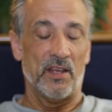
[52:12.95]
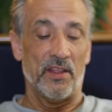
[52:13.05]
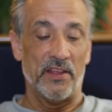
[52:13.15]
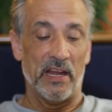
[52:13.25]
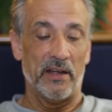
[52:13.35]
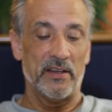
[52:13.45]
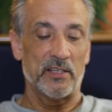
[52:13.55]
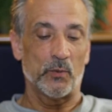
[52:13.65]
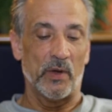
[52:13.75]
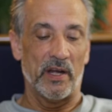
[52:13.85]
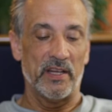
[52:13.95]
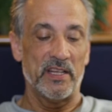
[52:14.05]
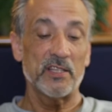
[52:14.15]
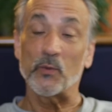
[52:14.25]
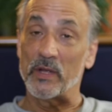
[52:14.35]
There is where
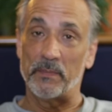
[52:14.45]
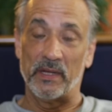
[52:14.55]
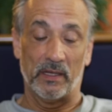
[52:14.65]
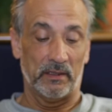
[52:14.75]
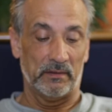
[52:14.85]
his weeping